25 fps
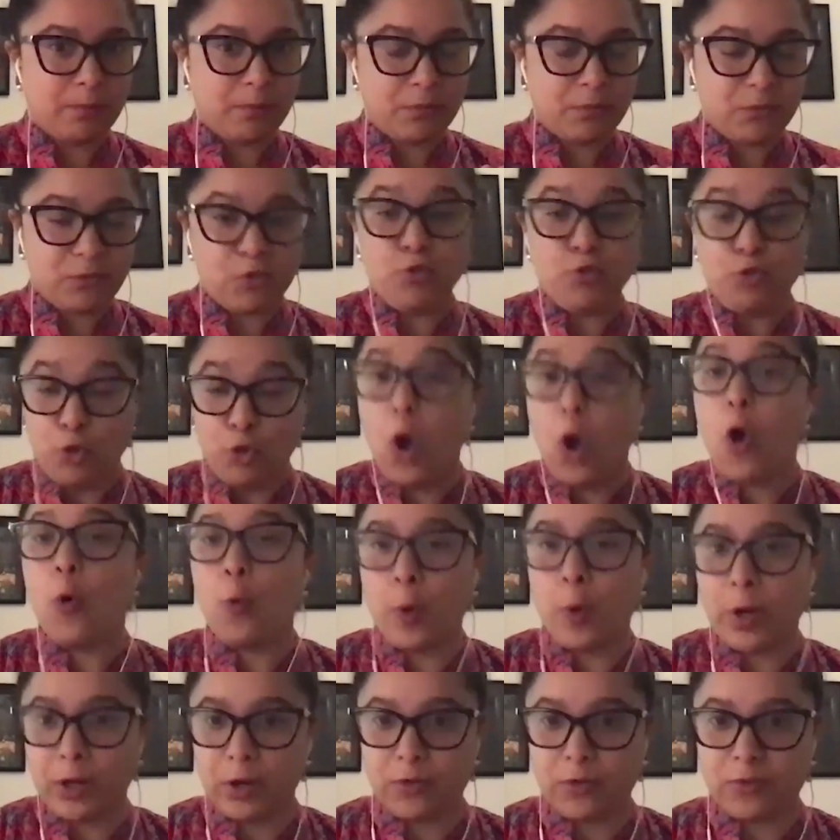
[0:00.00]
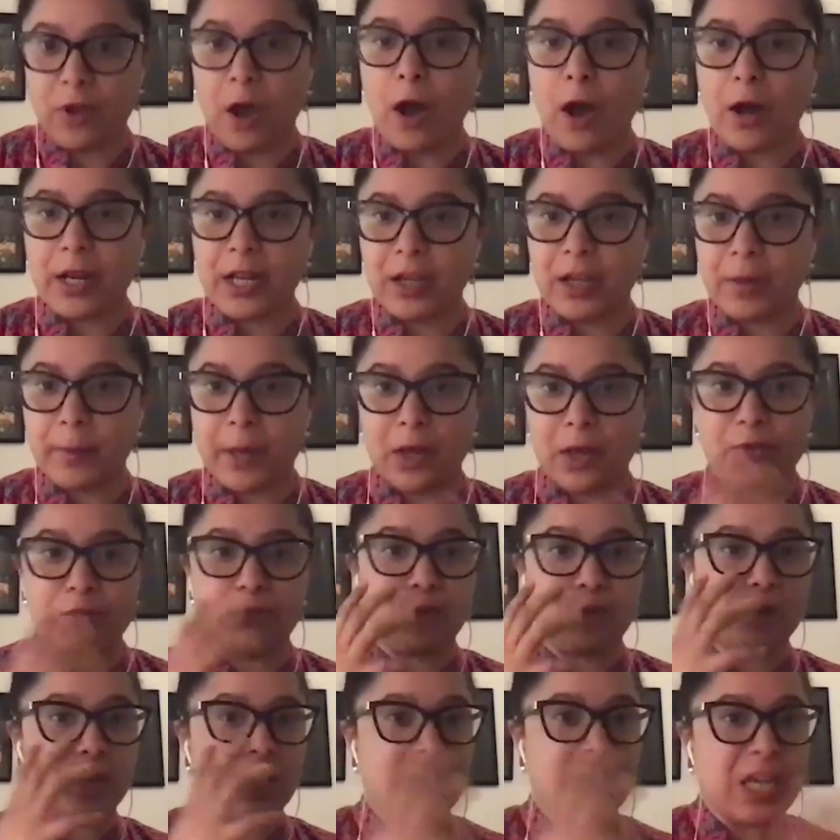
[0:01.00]
to know what you're talking about,
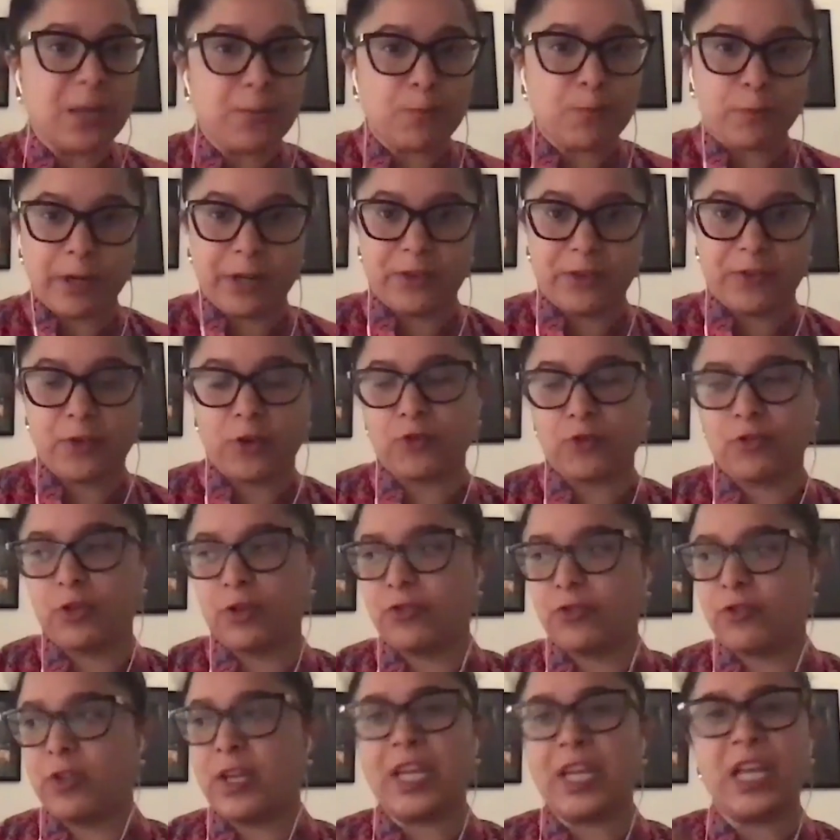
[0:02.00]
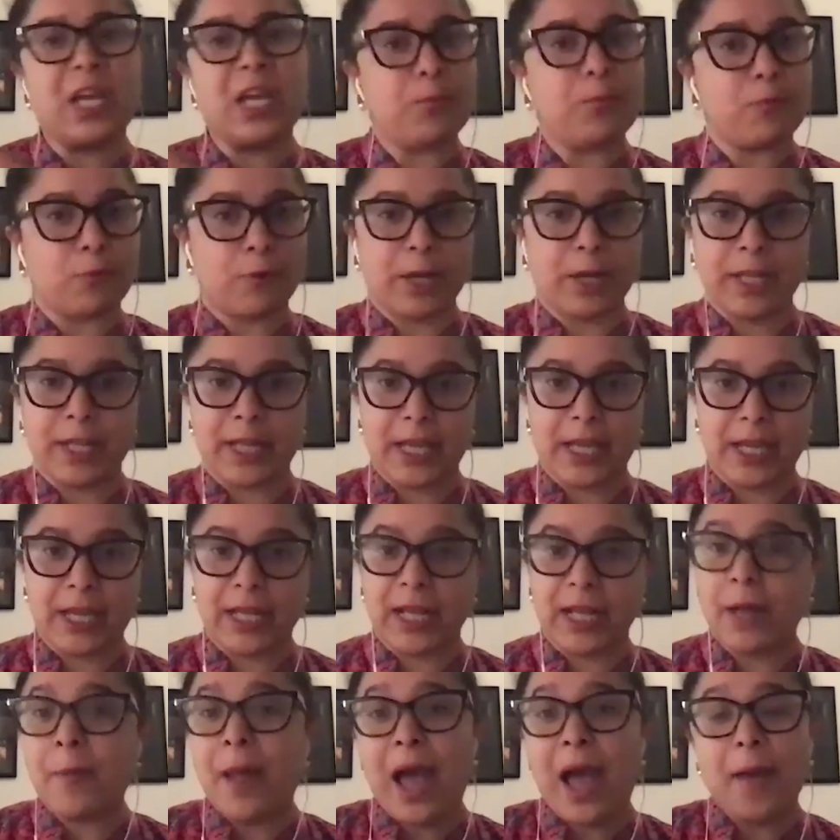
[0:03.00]
to keep researching, to keep reading. And
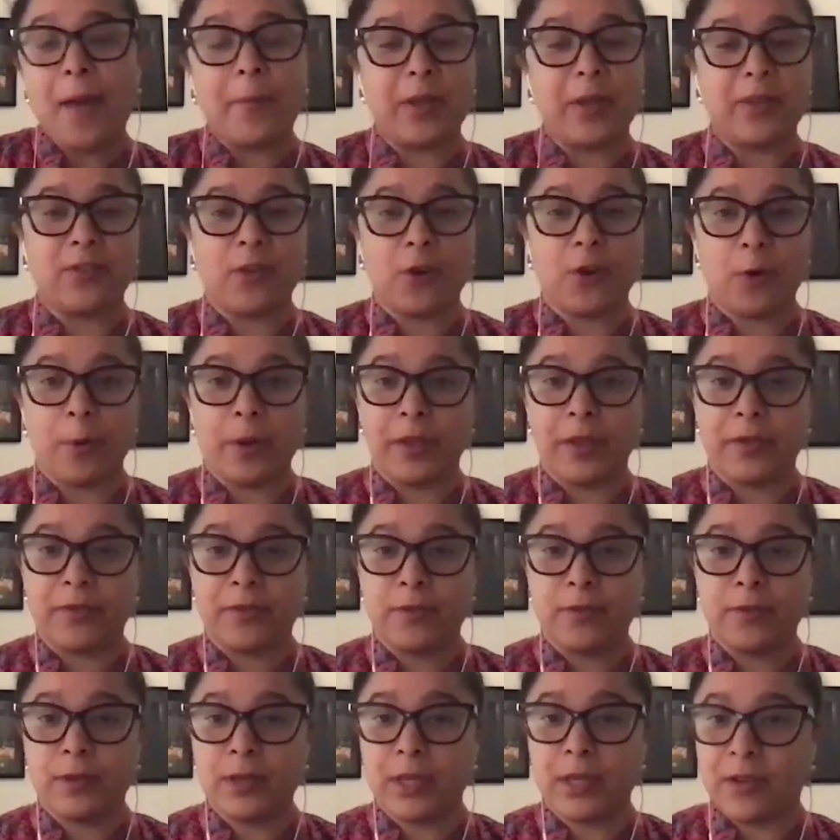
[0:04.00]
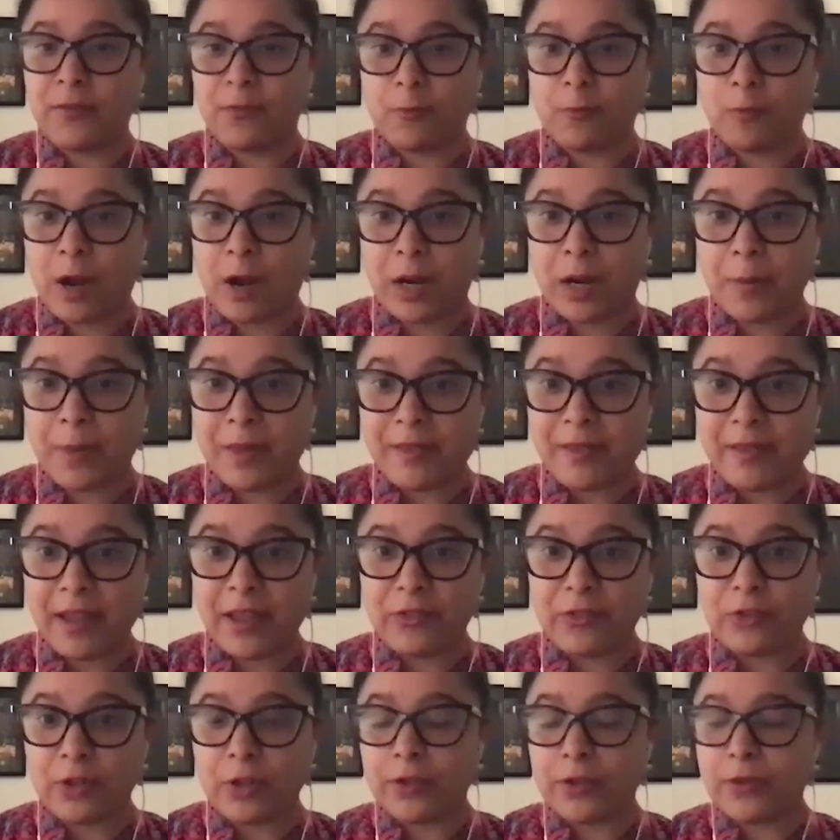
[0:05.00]
I'm happy to always give
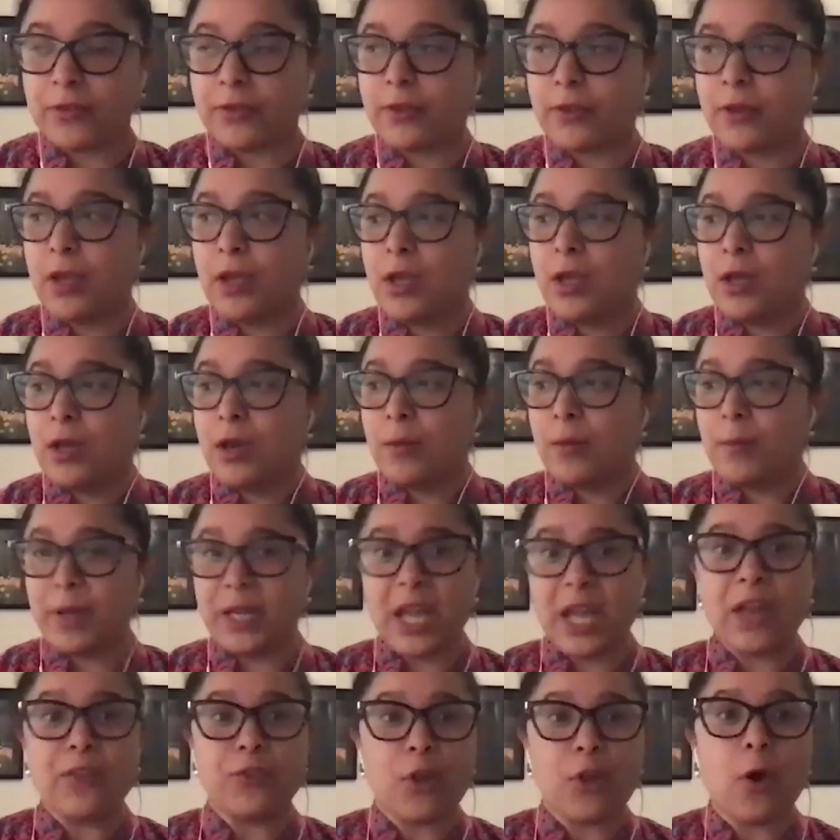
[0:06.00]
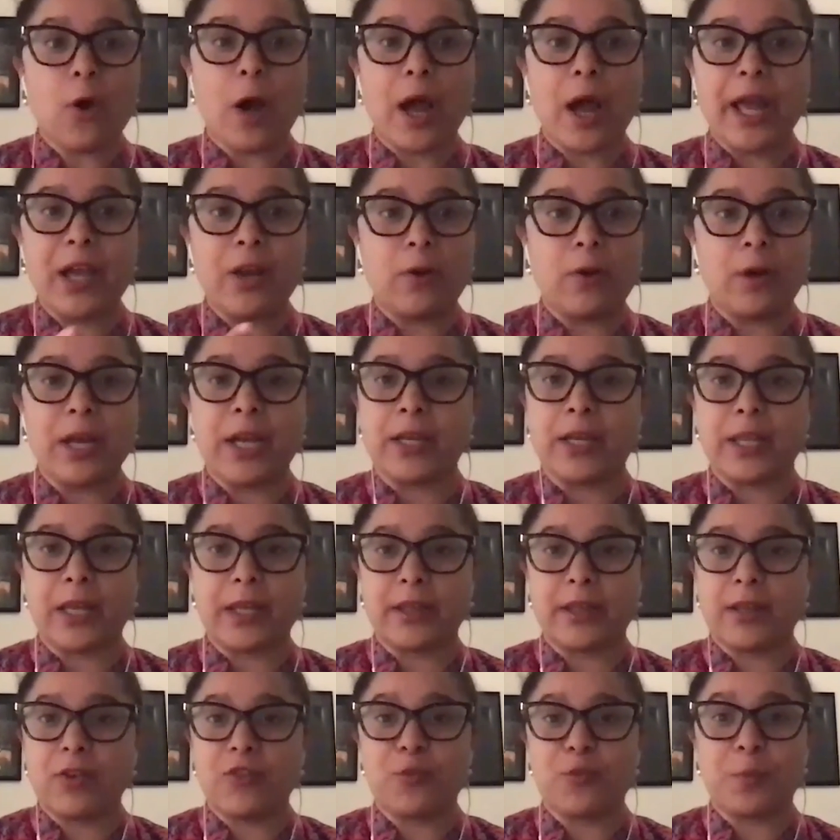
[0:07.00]
recommendations. But yeah, no, I agree. Like,
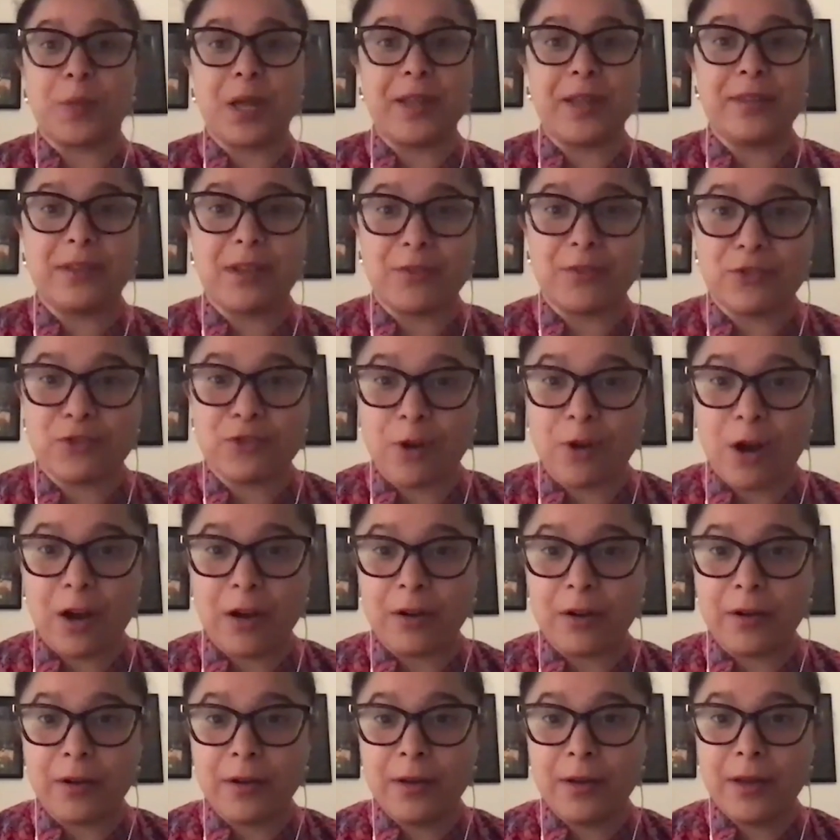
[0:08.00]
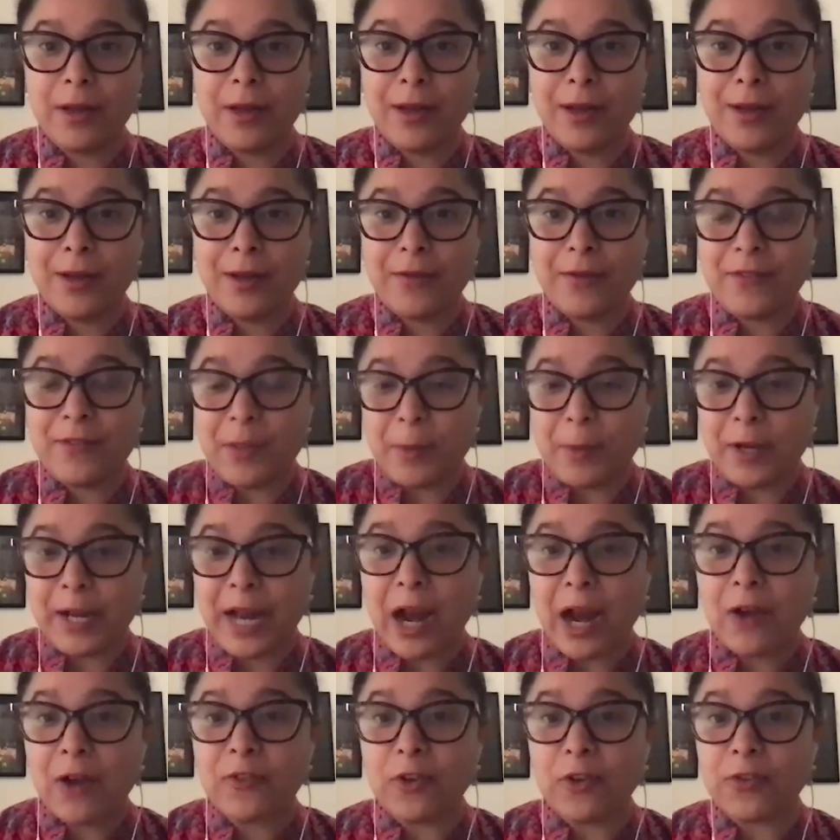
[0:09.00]
there's plenty of strong female
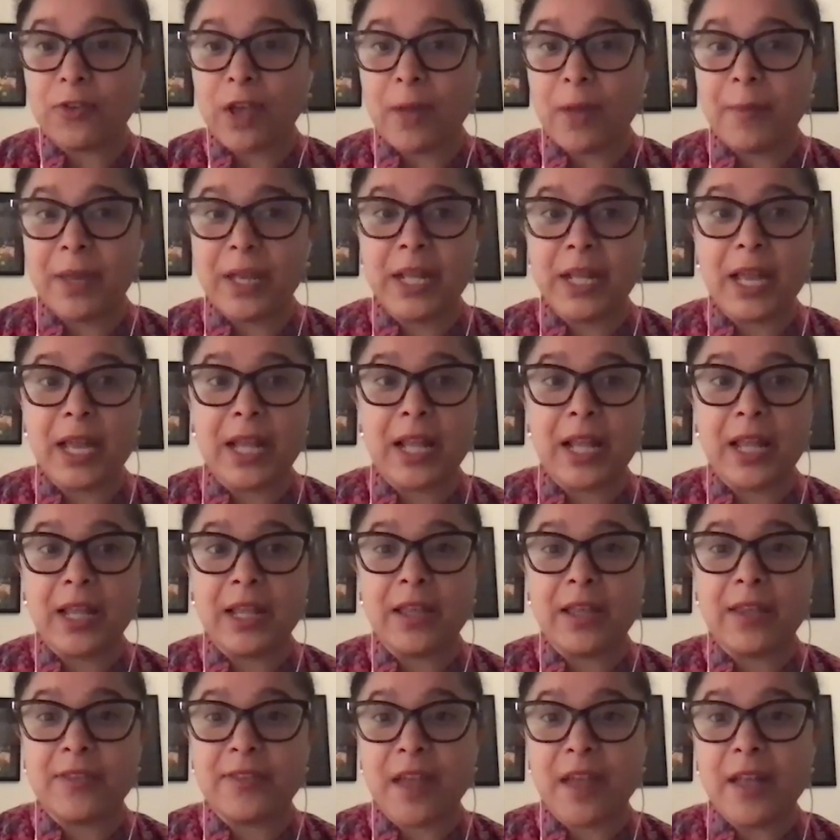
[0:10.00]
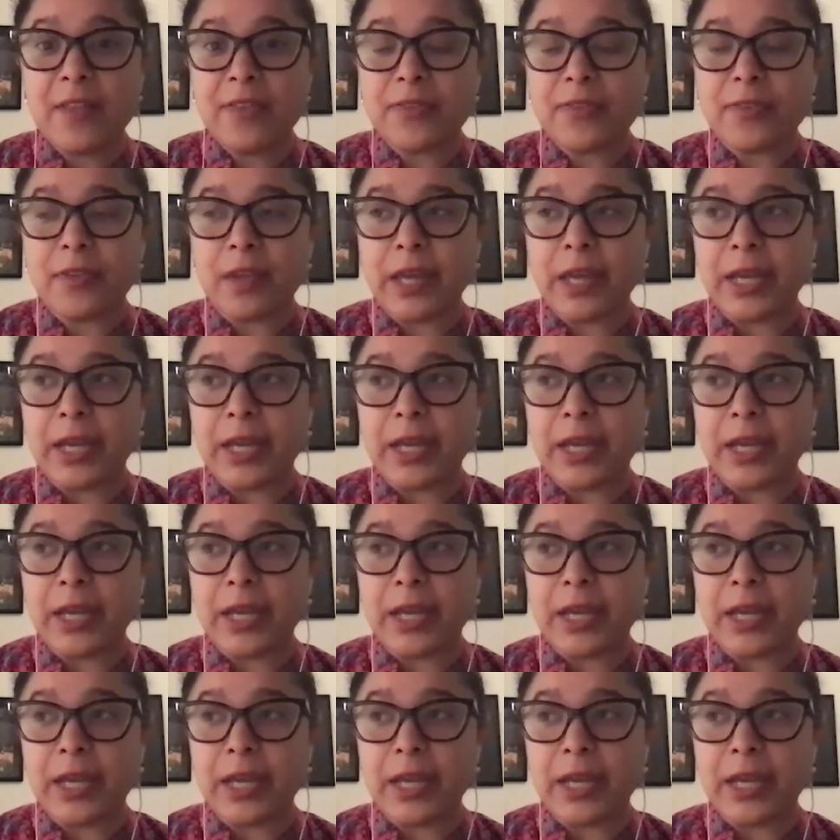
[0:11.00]
characters. I mean, and in a sense,